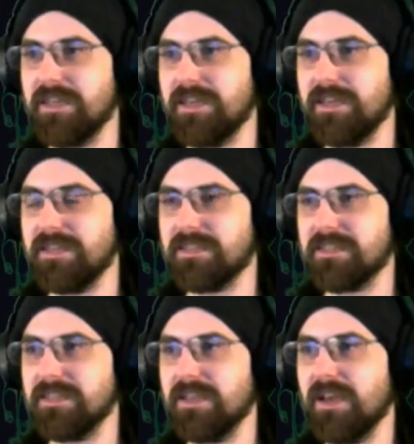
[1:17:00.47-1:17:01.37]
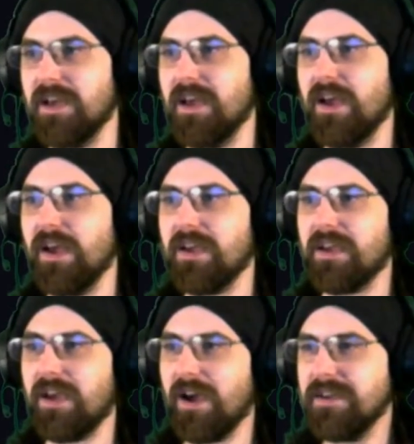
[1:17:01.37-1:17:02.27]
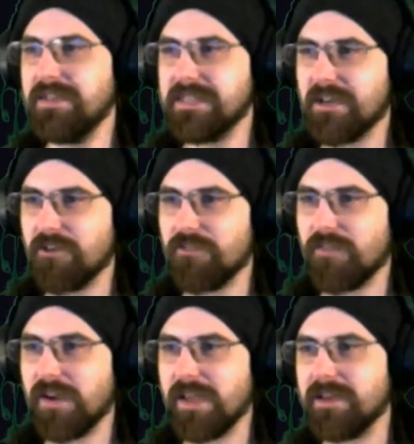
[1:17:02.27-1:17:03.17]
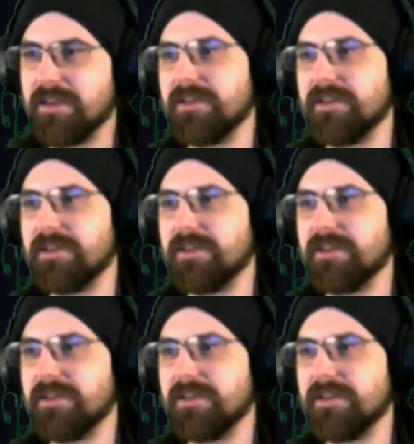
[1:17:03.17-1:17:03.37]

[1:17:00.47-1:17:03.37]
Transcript: is kind of terrifying,